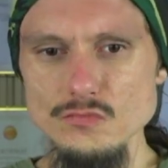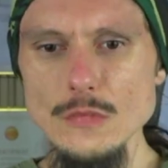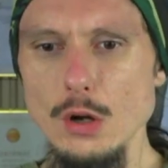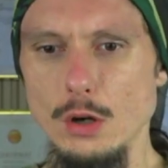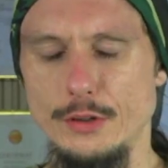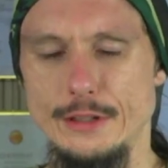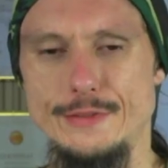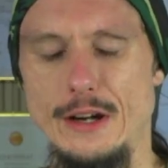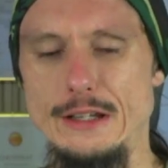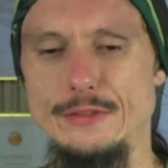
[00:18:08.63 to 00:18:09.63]
Of like
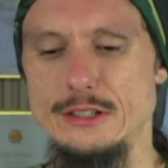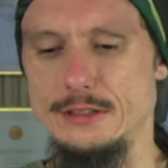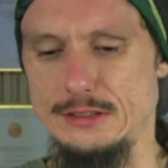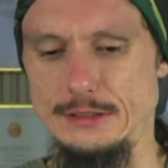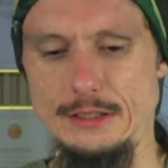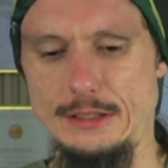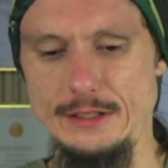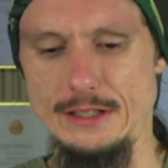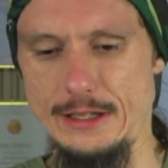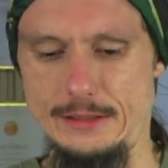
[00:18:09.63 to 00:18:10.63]
5 years like
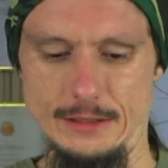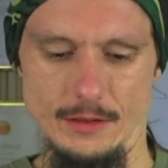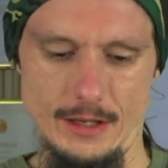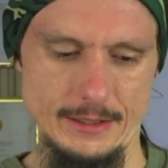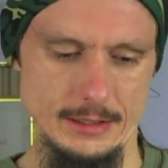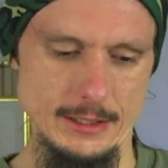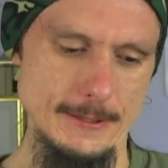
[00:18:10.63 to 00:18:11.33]
neglecting that,